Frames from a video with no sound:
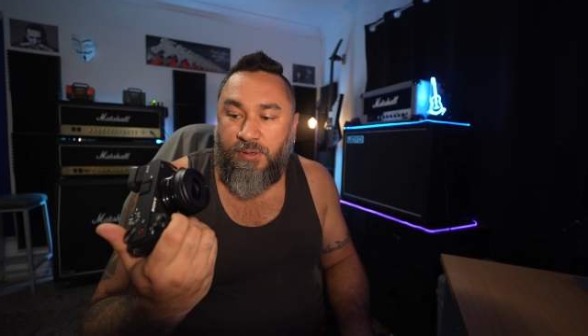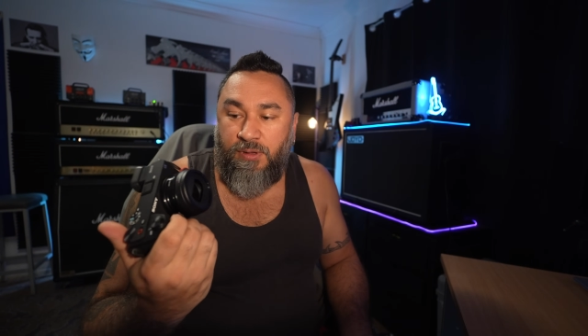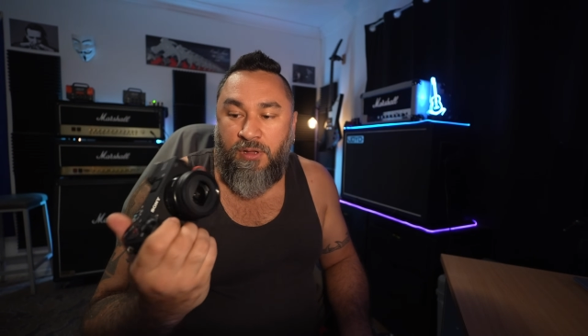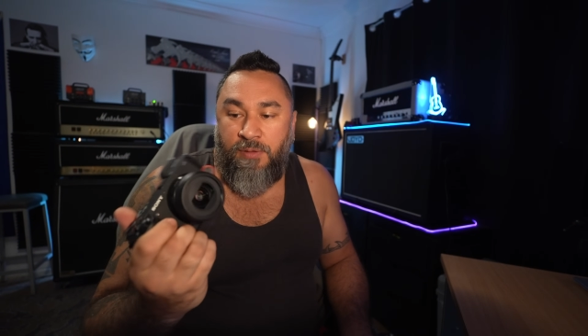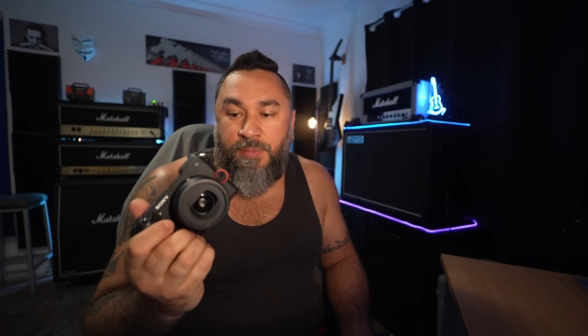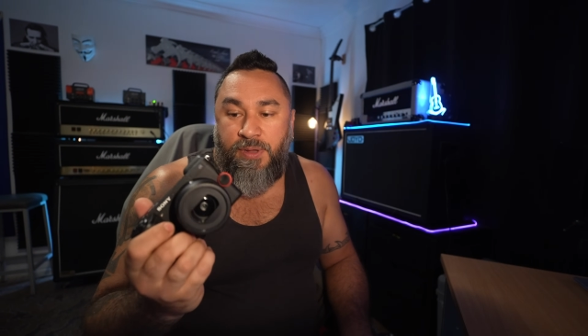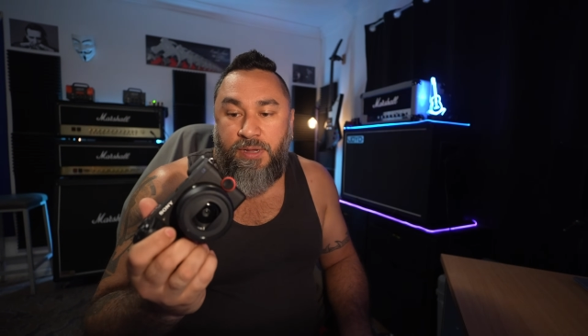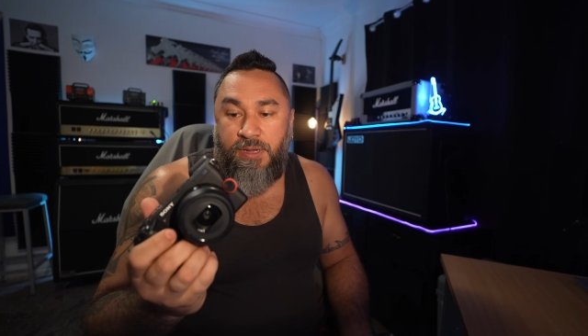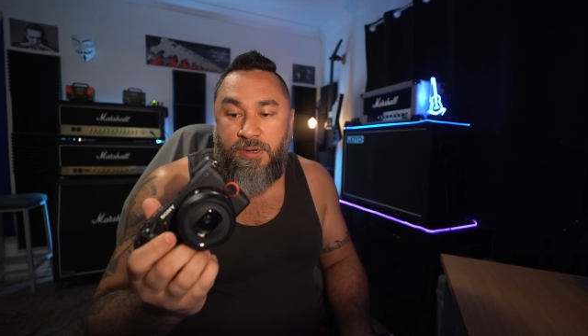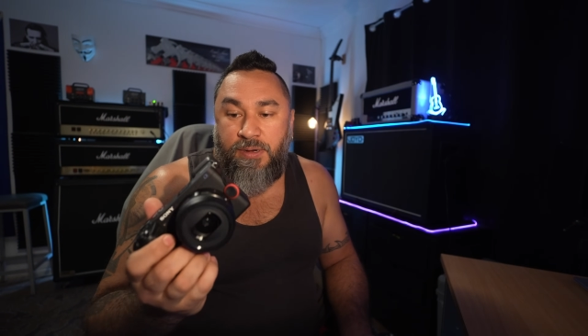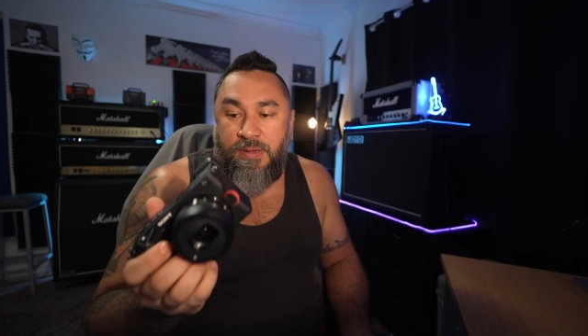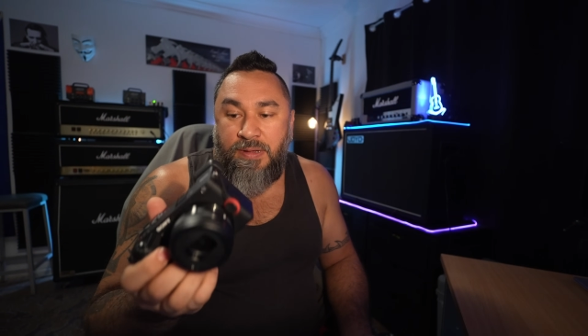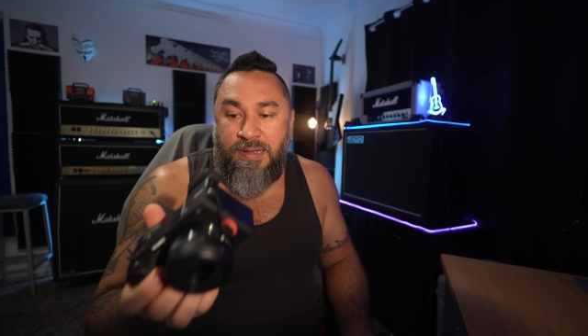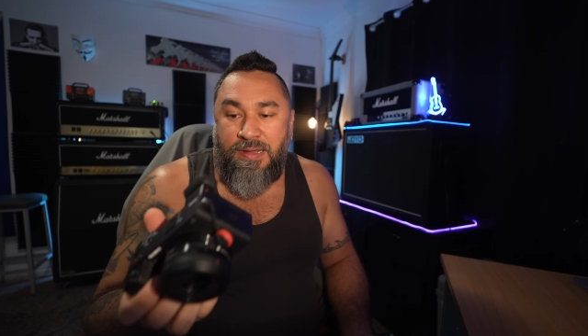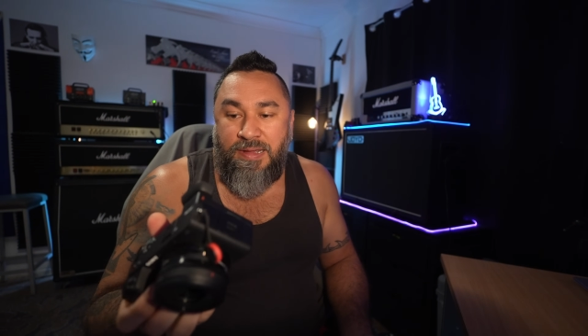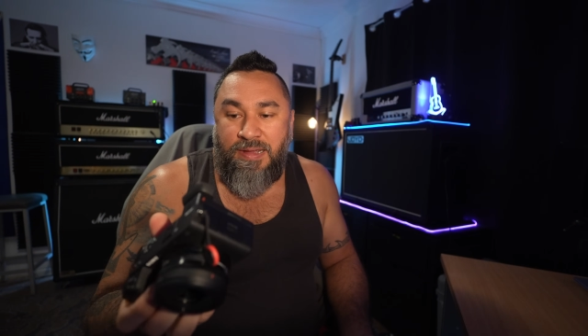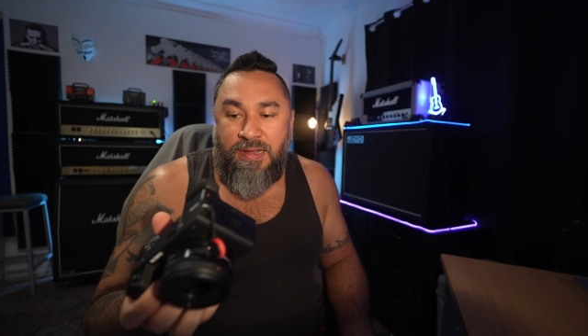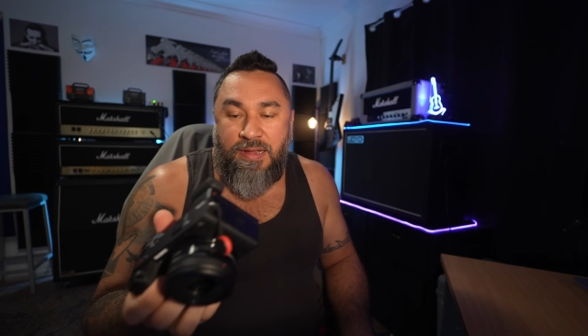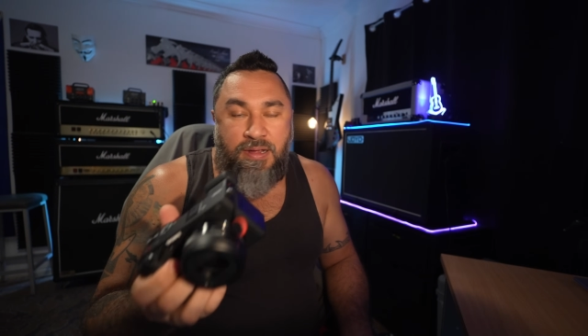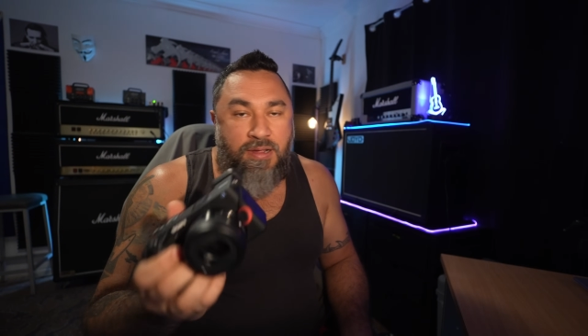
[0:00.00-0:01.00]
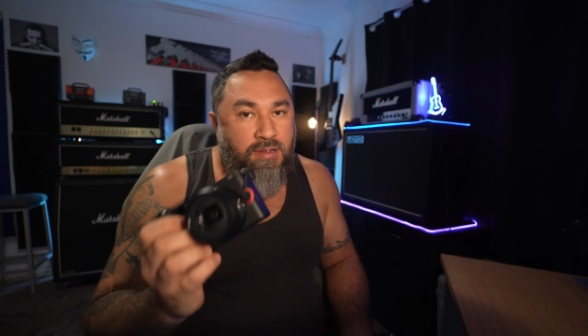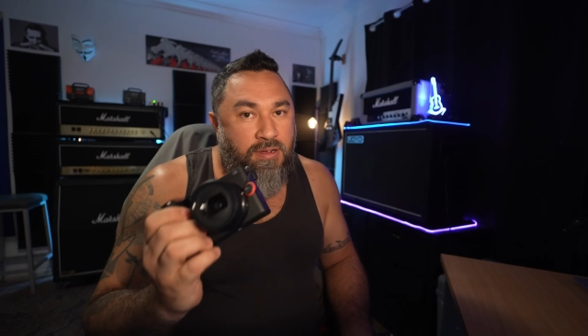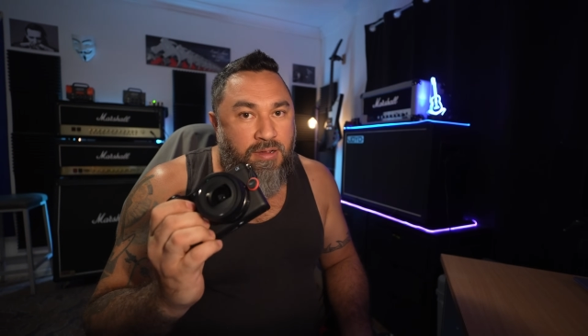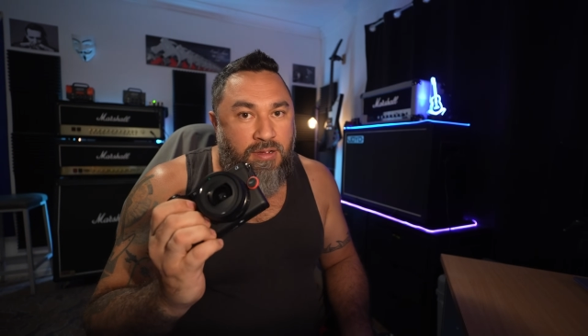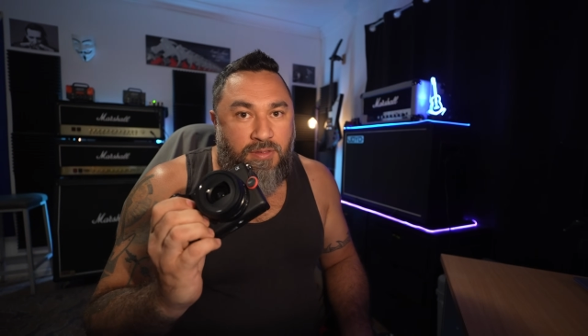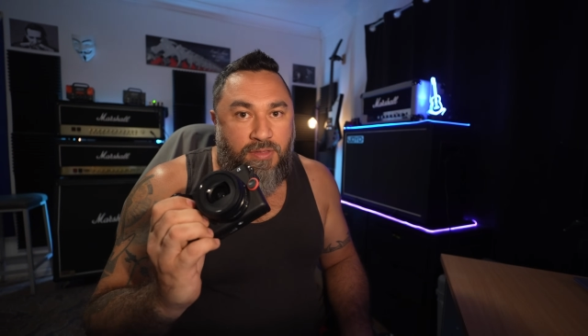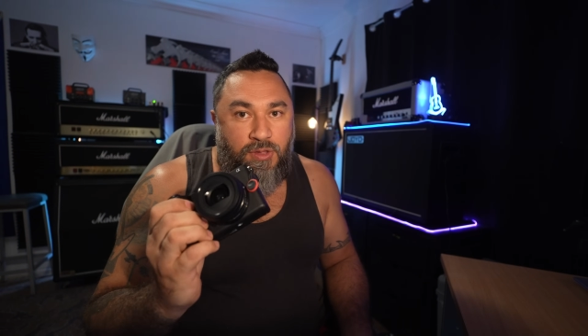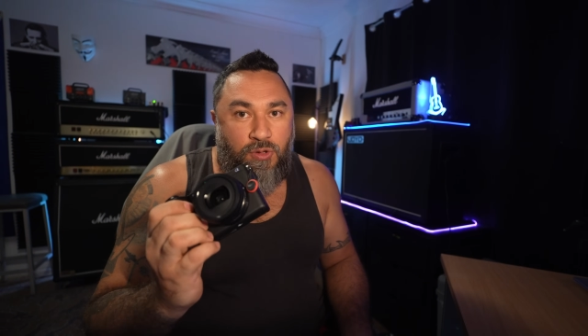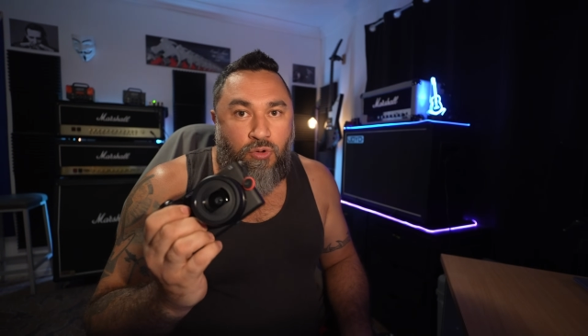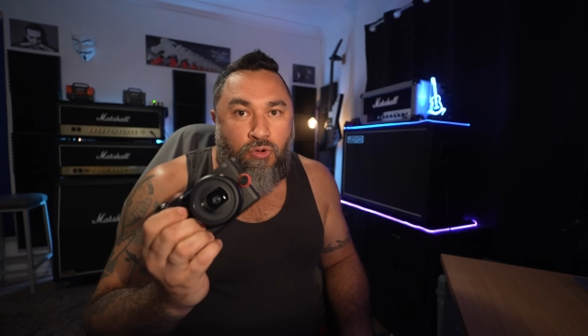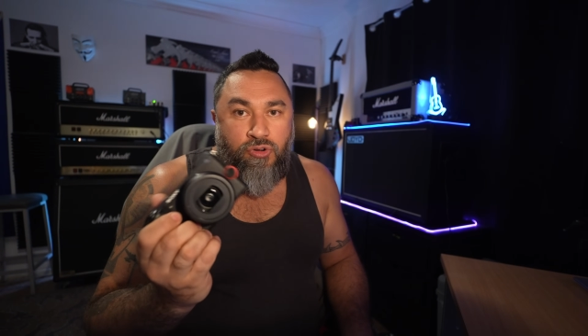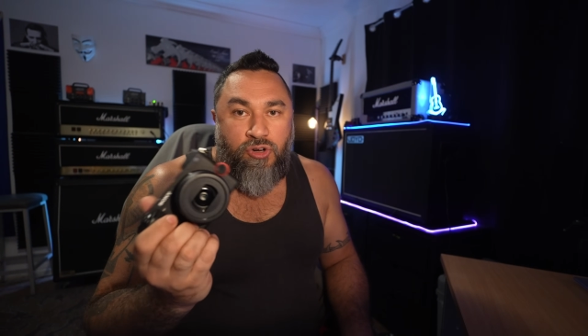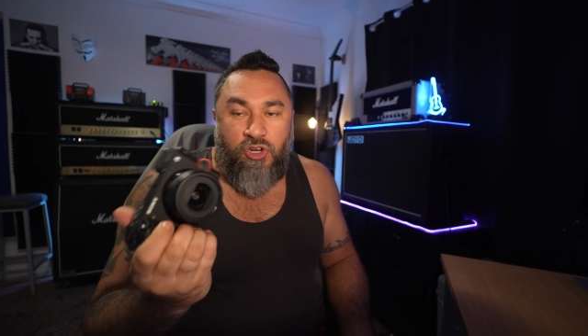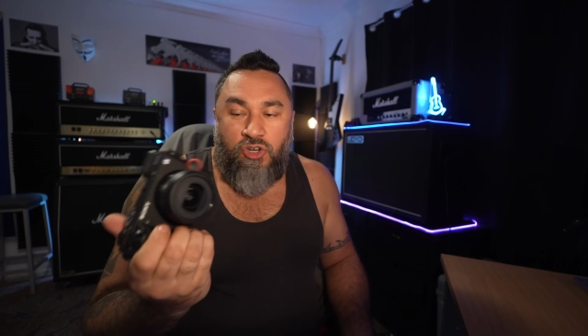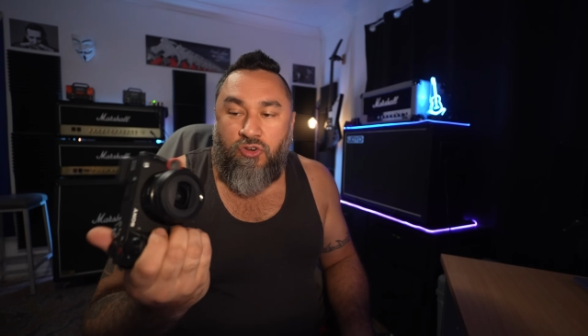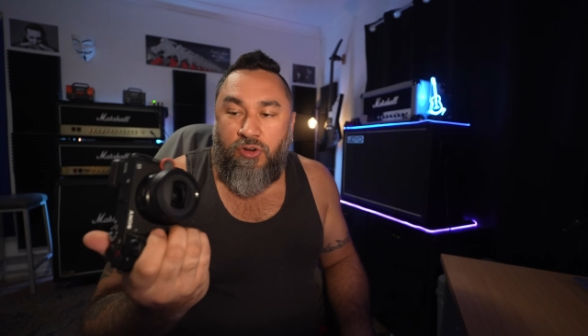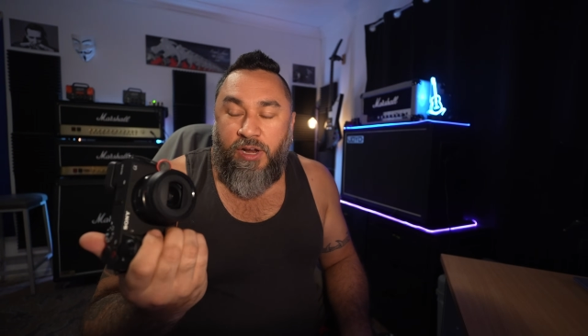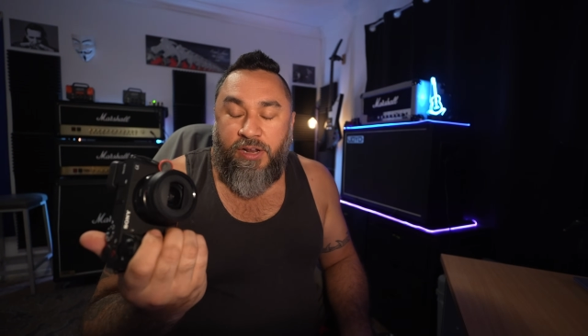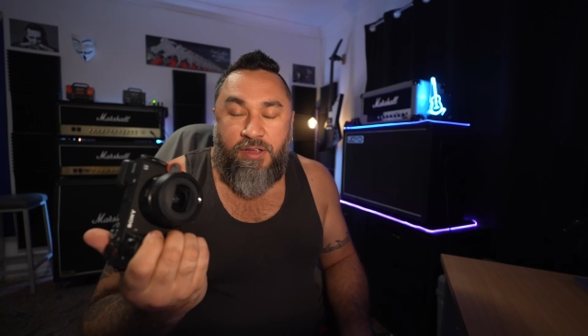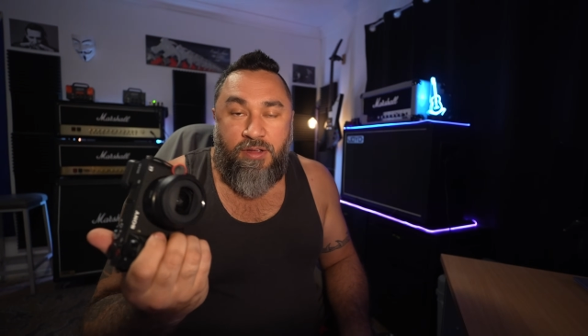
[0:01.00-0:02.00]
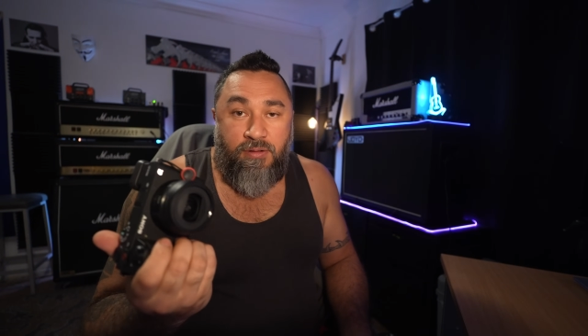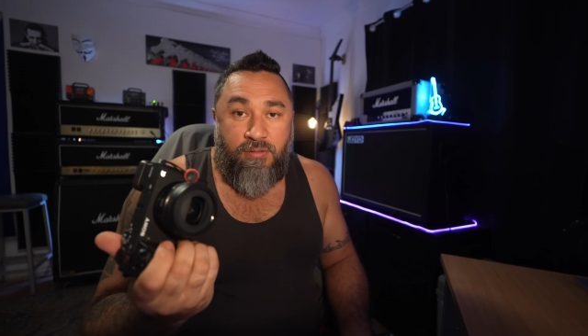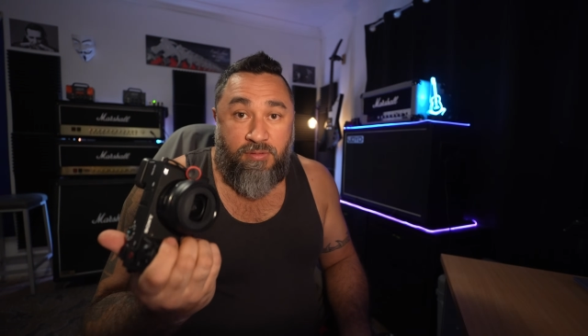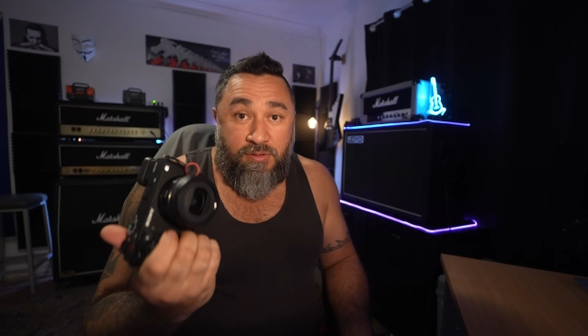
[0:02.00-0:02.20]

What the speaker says: I mean, the auto tracking